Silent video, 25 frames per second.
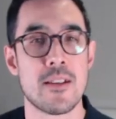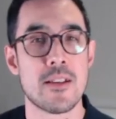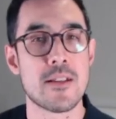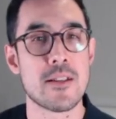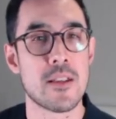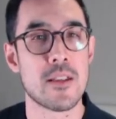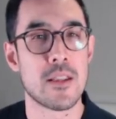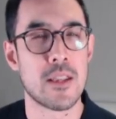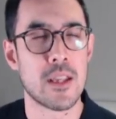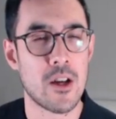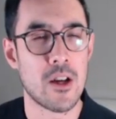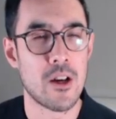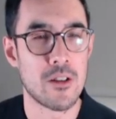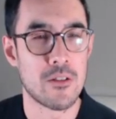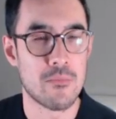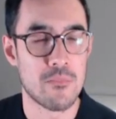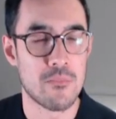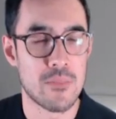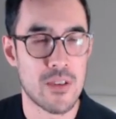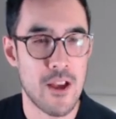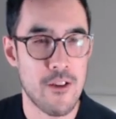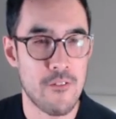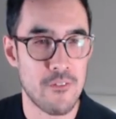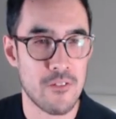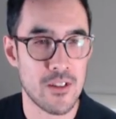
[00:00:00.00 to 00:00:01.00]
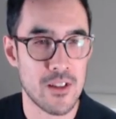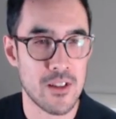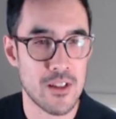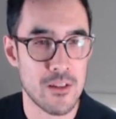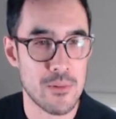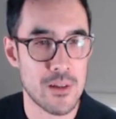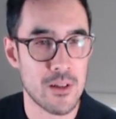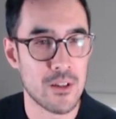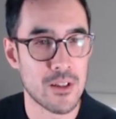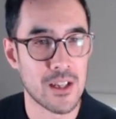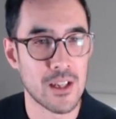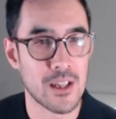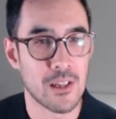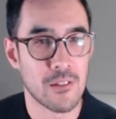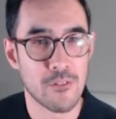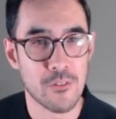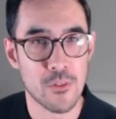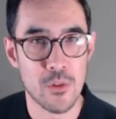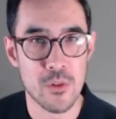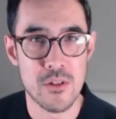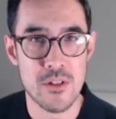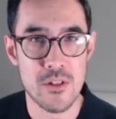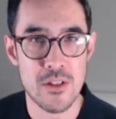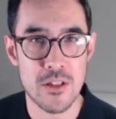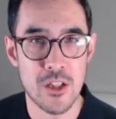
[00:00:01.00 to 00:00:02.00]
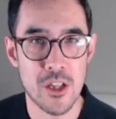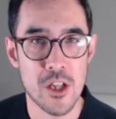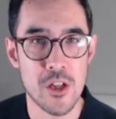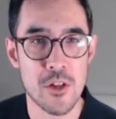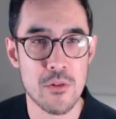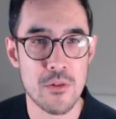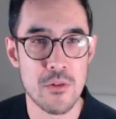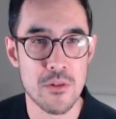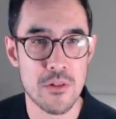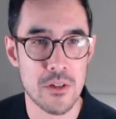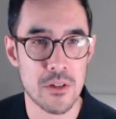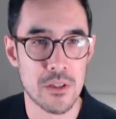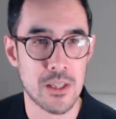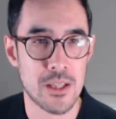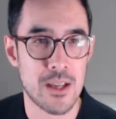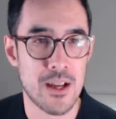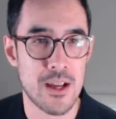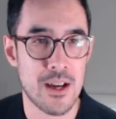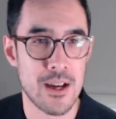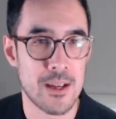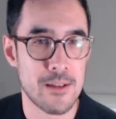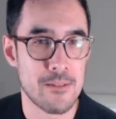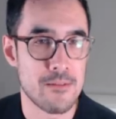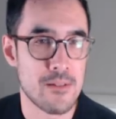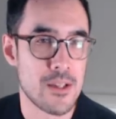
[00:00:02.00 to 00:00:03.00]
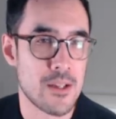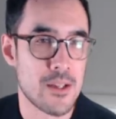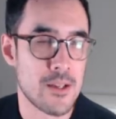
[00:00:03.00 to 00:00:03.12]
Something I'd definitely be looking for as cues on the night.